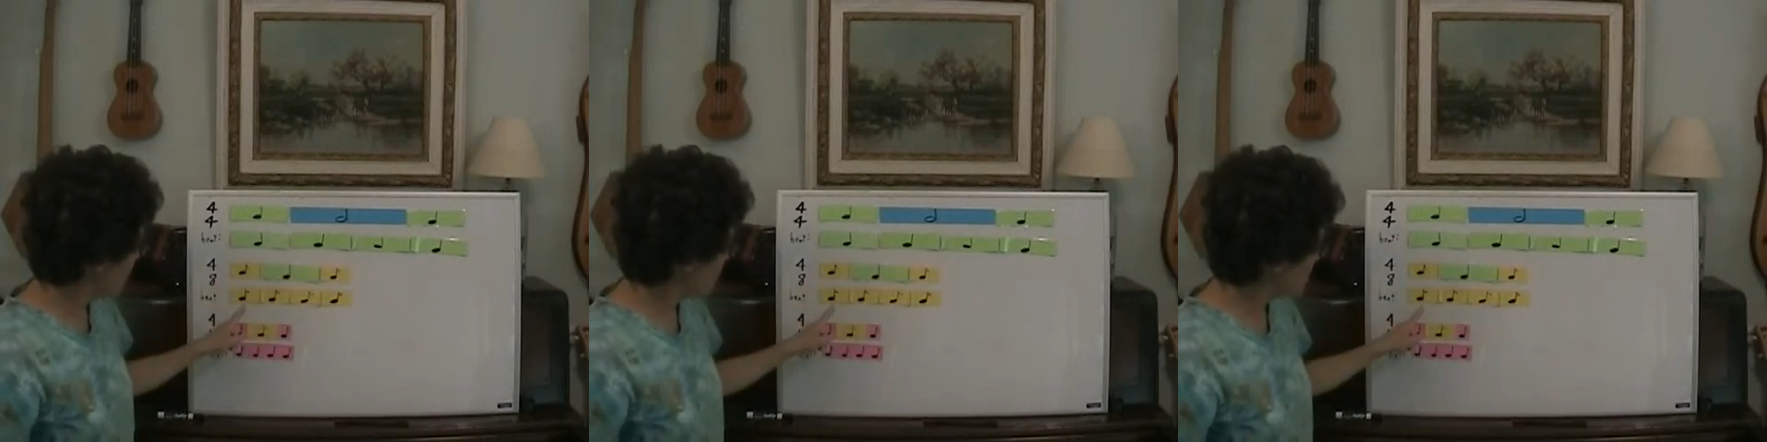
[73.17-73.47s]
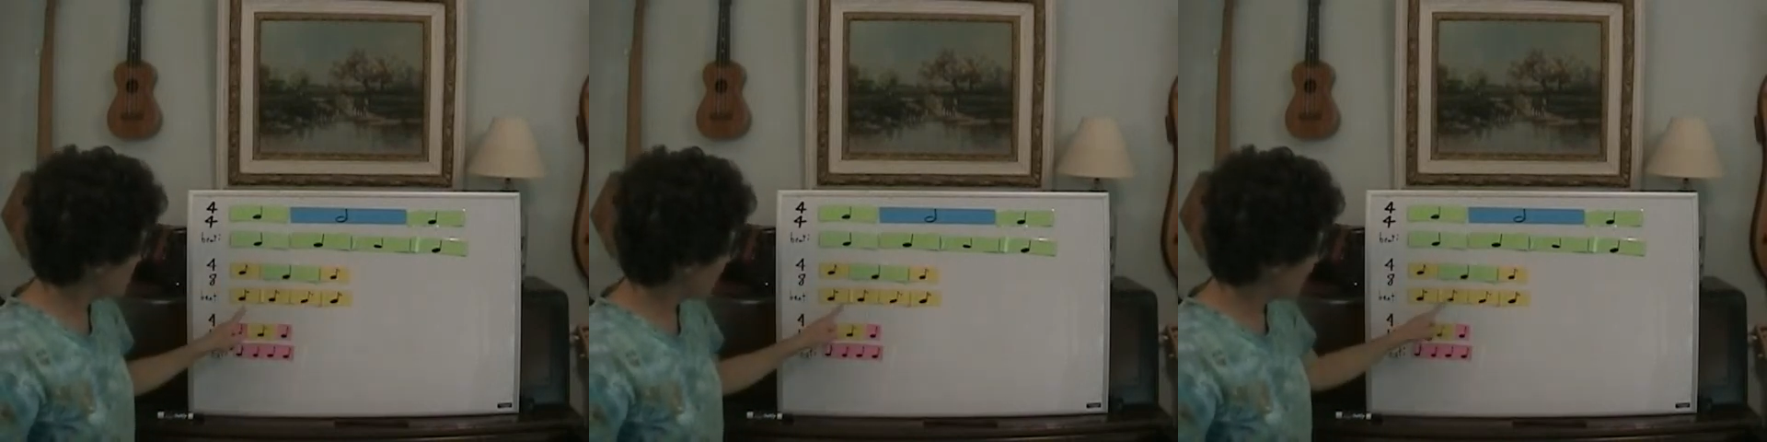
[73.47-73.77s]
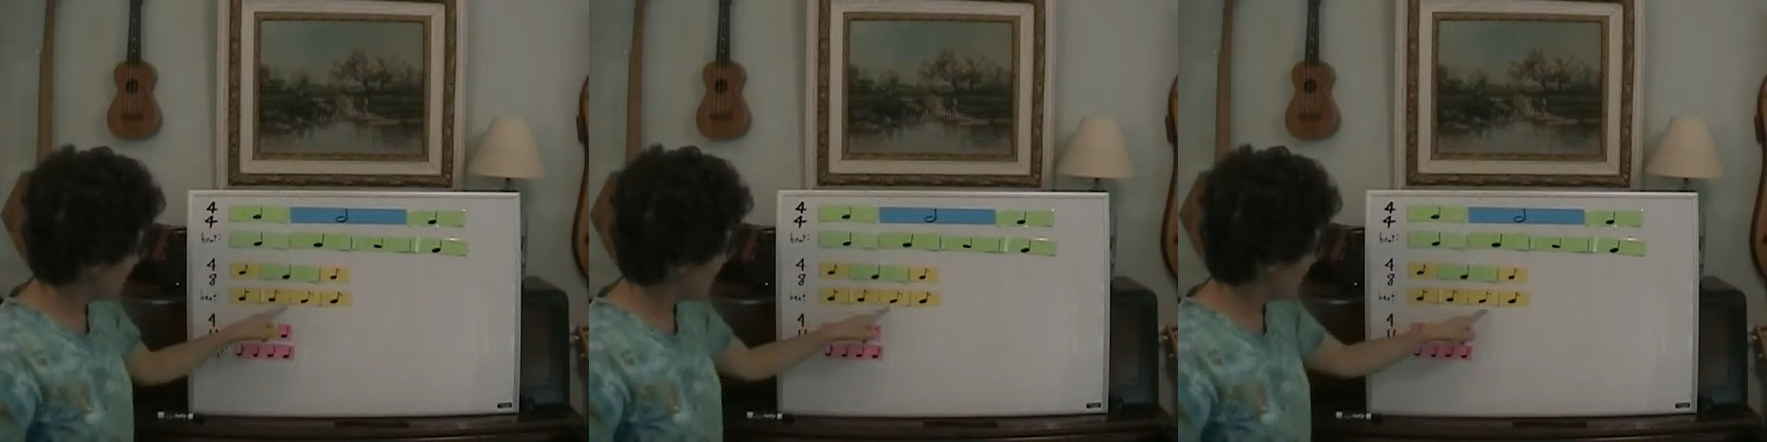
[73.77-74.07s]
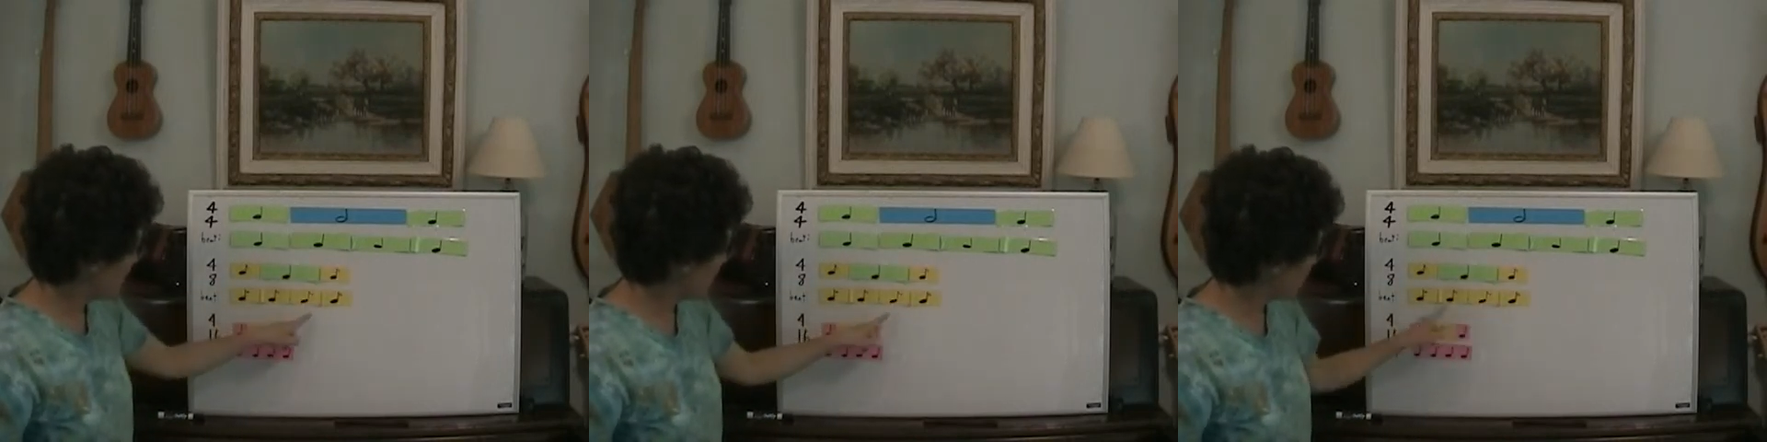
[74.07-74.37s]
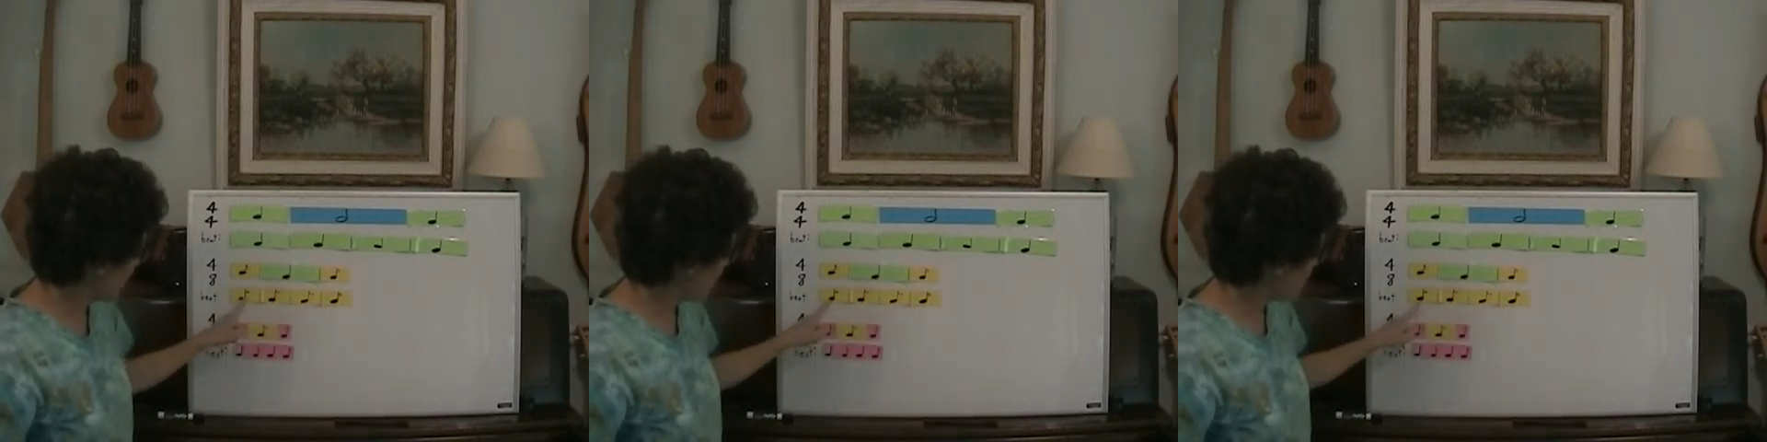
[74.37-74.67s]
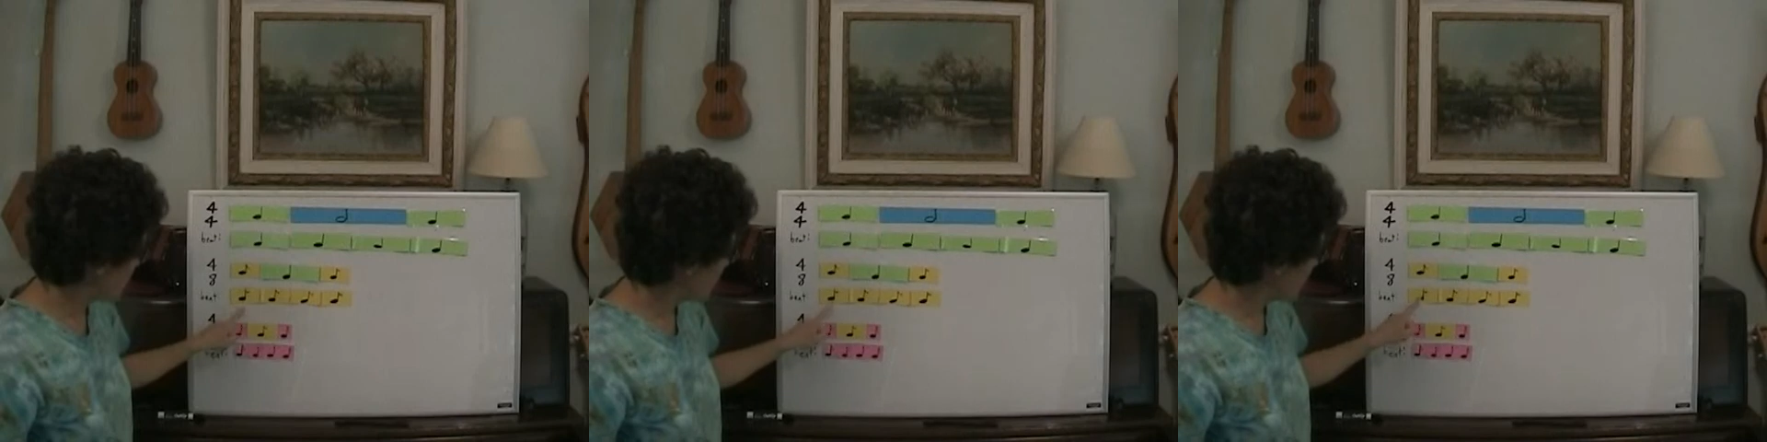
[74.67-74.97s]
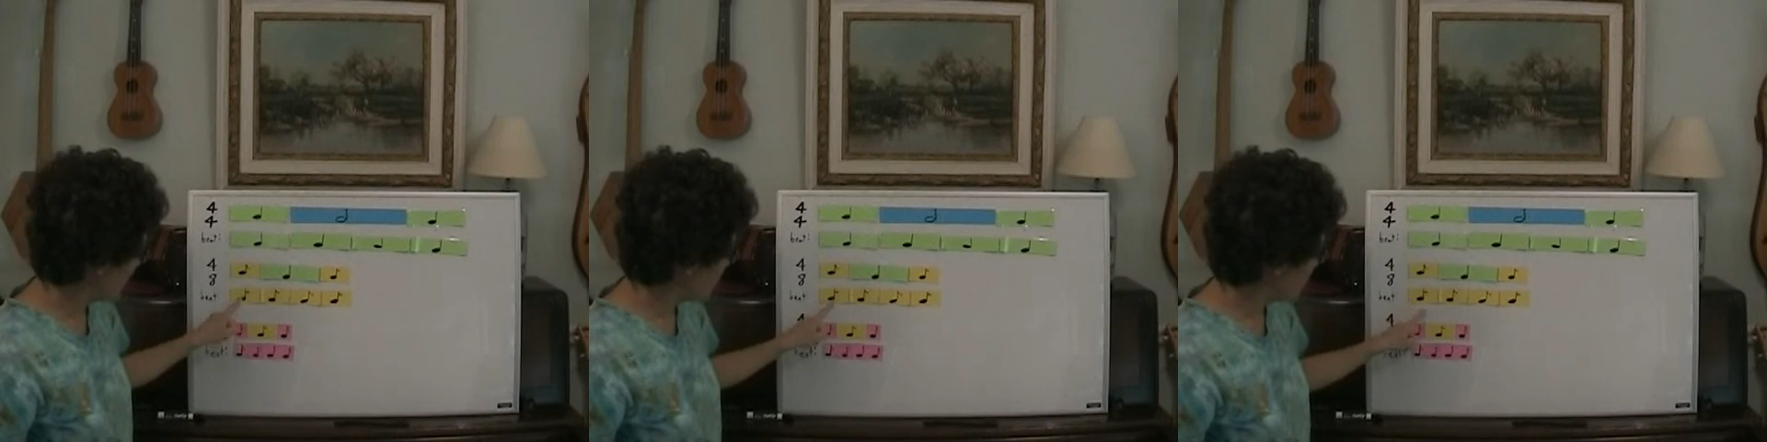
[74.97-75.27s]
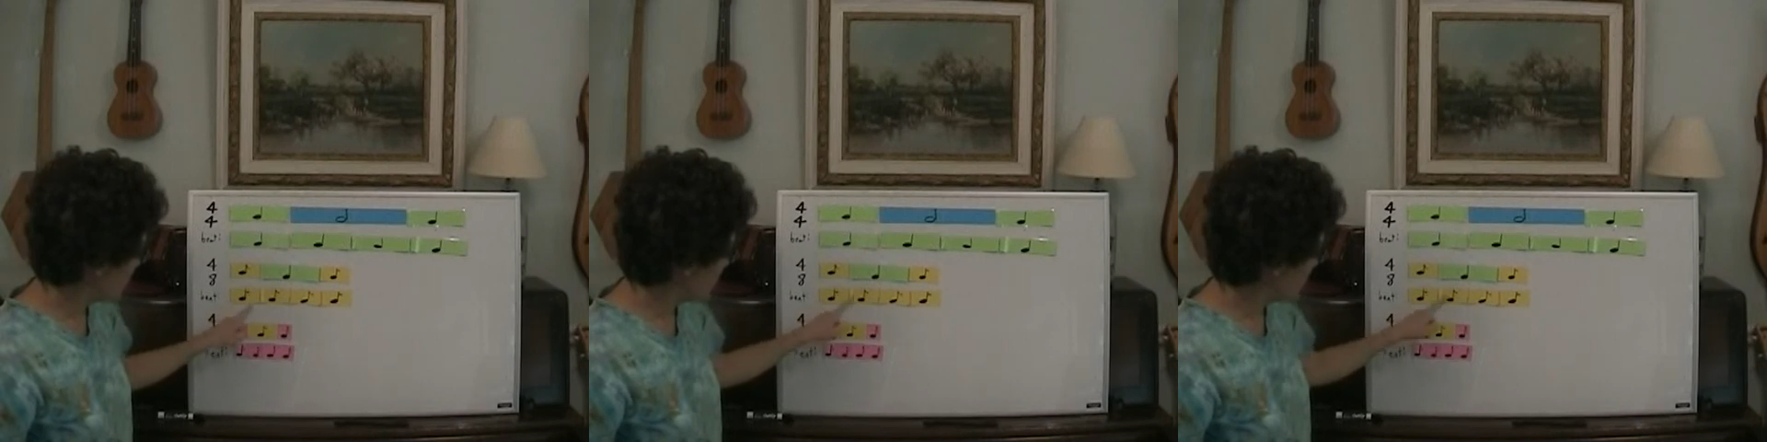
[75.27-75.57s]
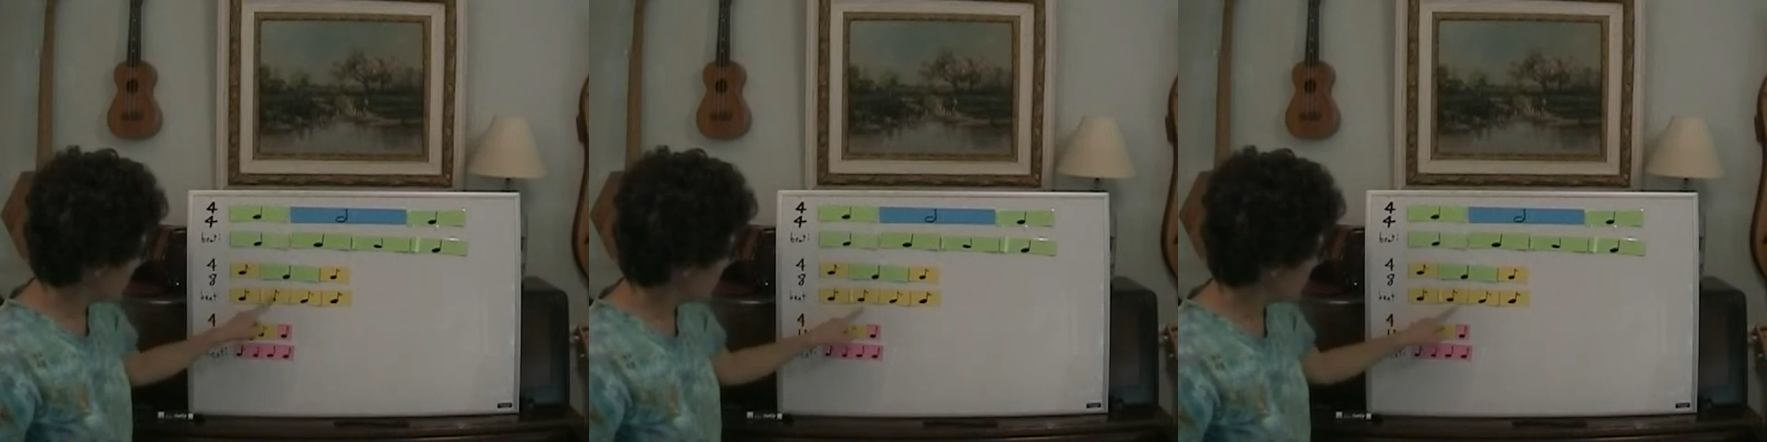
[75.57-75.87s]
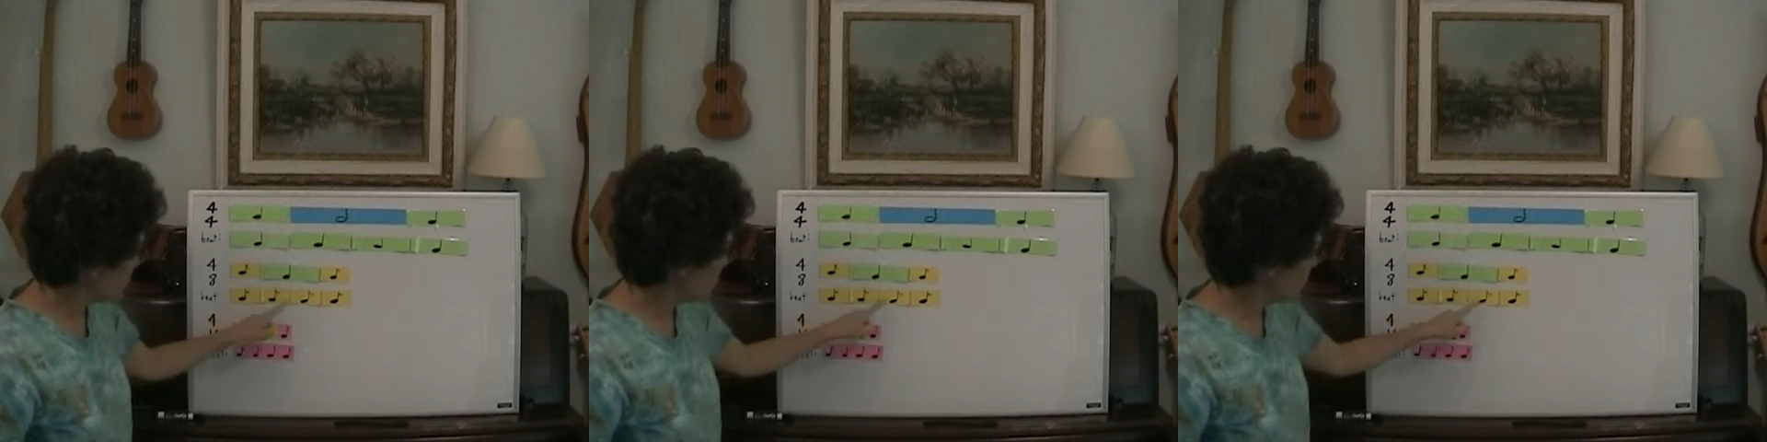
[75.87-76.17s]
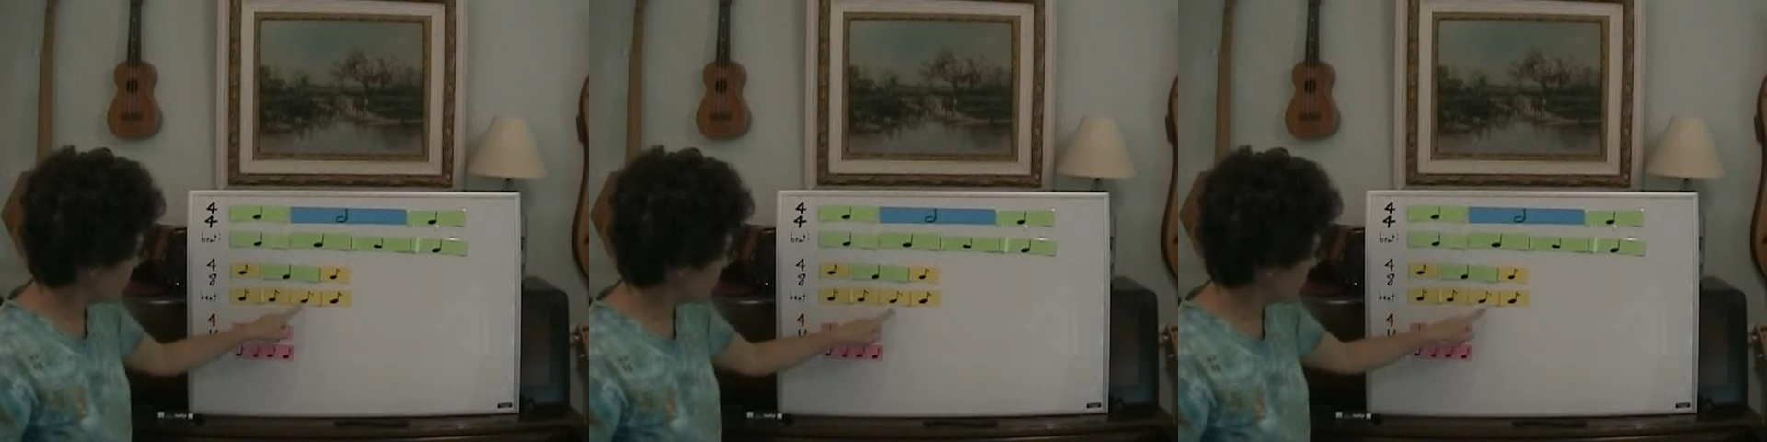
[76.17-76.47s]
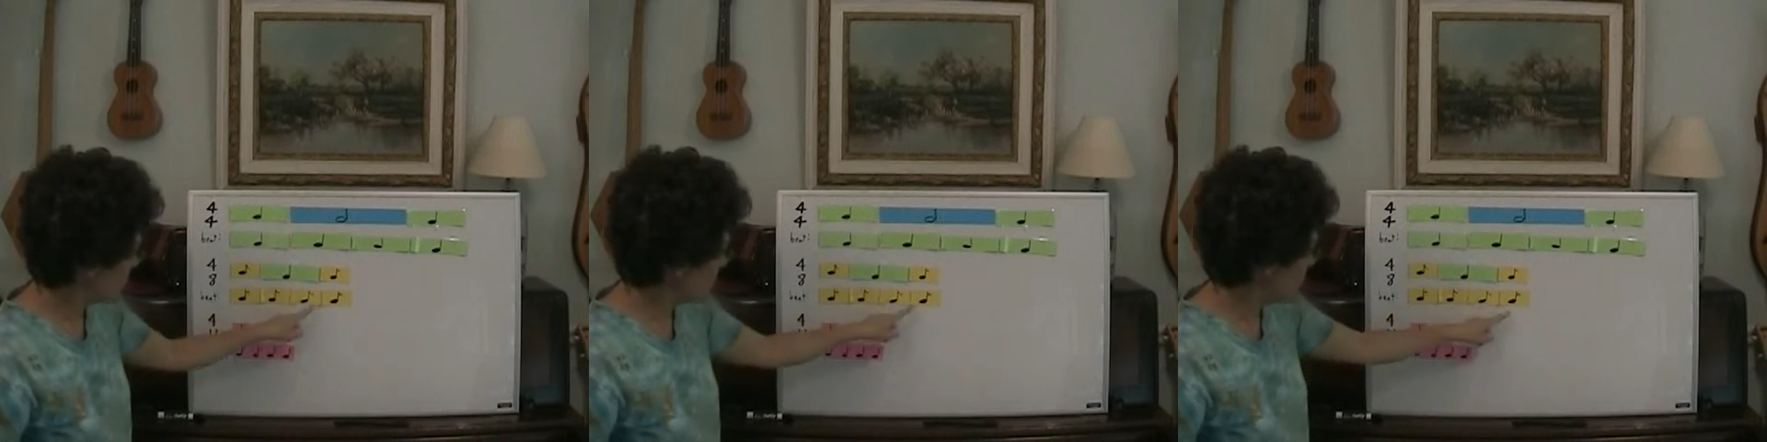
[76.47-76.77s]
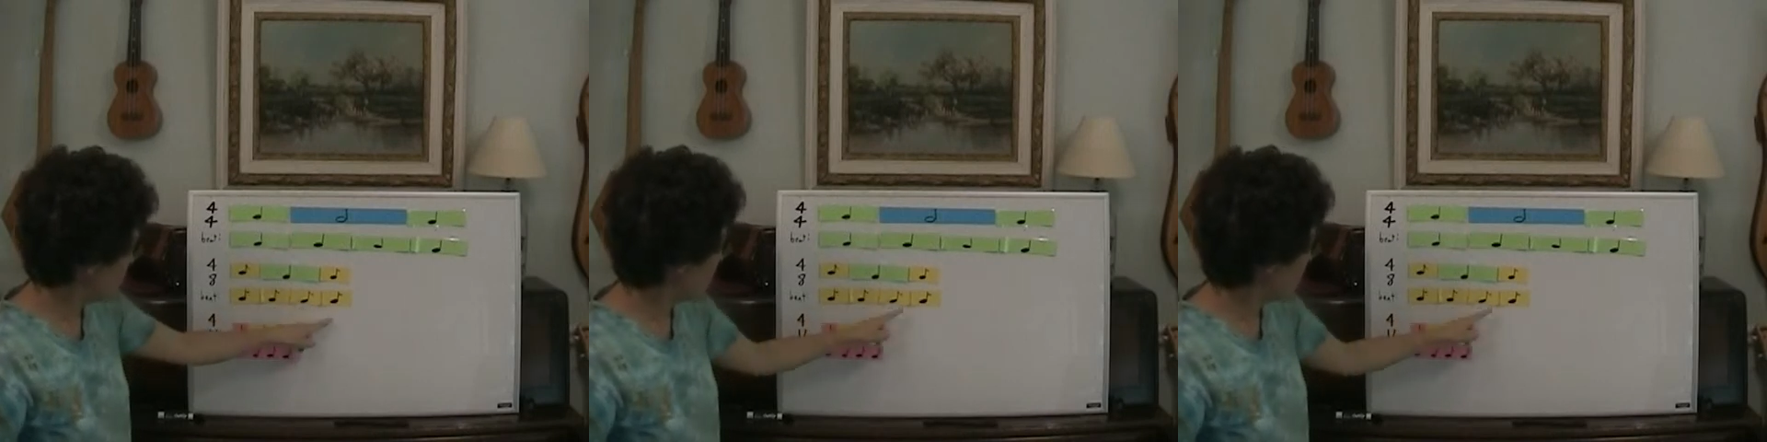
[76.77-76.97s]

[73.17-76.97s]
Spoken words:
No face is visible, so there are no lips to read.